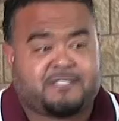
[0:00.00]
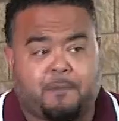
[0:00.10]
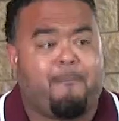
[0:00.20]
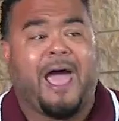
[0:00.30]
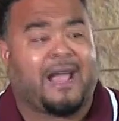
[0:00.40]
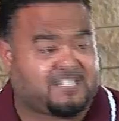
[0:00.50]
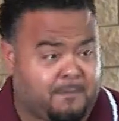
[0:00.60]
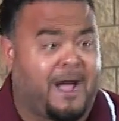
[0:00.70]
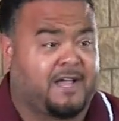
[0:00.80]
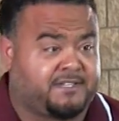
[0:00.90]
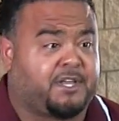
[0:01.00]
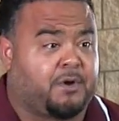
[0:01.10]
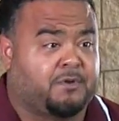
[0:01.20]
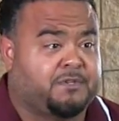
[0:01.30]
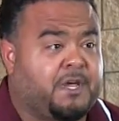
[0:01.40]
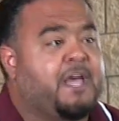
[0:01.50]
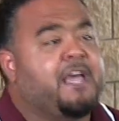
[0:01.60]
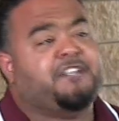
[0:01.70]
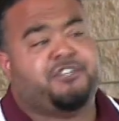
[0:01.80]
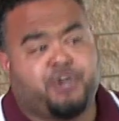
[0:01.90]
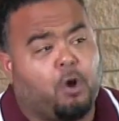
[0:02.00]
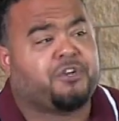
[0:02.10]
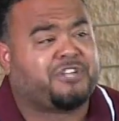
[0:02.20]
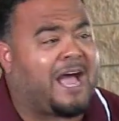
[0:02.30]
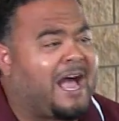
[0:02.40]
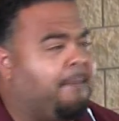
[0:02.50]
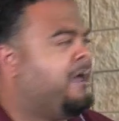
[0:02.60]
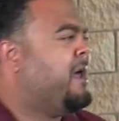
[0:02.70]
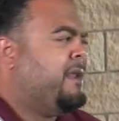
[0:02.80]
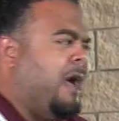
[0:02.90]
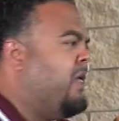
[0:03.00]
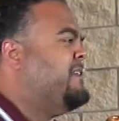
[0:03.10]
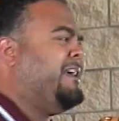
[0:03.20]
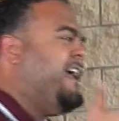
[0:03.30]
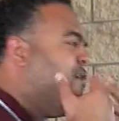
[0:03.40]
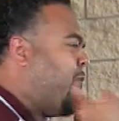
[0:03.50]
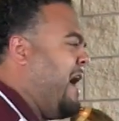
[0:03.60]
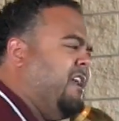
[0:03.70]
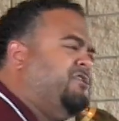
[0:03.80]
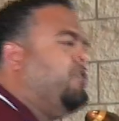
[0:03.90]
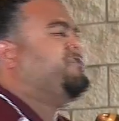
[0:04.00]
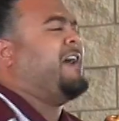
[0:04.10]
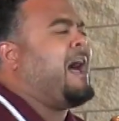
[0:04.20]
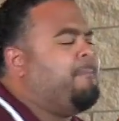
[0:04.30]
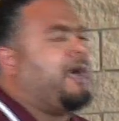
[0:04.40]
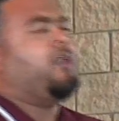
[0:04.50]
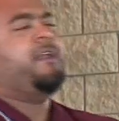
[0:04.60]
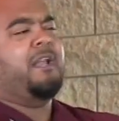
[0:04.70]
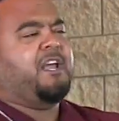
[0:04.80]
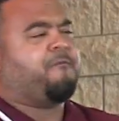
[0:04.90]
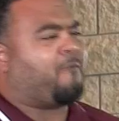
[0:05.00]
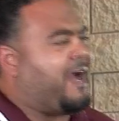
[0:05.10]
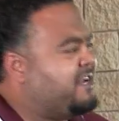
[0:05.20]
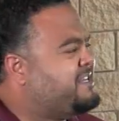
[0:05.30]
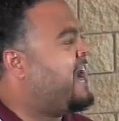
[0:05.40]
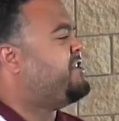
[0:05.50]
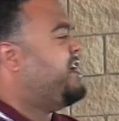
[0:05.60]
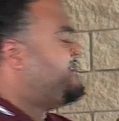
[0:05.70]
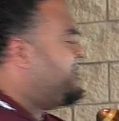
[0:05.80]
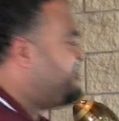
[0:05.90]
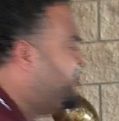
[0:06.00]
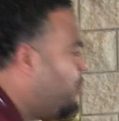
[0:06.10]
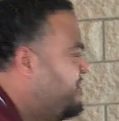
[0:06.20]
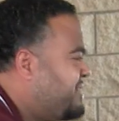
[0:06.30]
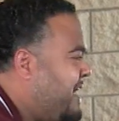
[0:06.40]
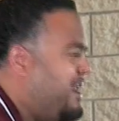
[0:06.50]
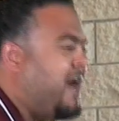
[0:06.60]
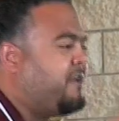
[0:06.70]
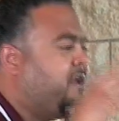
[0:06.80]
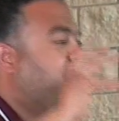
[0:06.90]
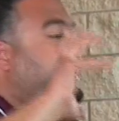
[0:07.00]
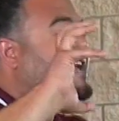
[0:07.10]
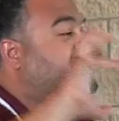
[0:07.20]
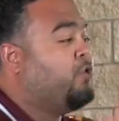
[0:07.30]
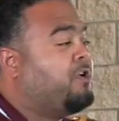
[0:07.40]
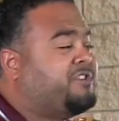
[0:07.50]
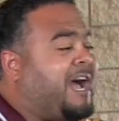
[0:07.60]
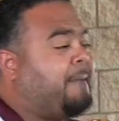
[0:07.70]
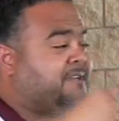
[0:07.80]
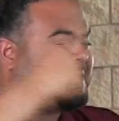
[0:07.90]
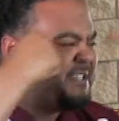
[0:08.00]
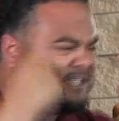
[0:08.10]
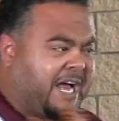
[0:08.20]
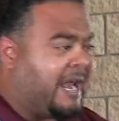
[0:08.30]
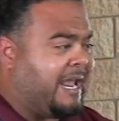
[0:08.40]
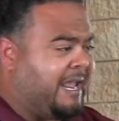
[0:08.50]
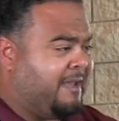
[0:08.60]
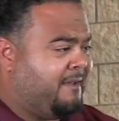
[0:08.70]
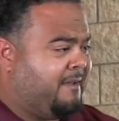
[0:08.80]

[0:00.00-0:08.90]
to maximize those. It's your job not only to eat right, it's your job not only to lift right. It's just your job, it's your job to study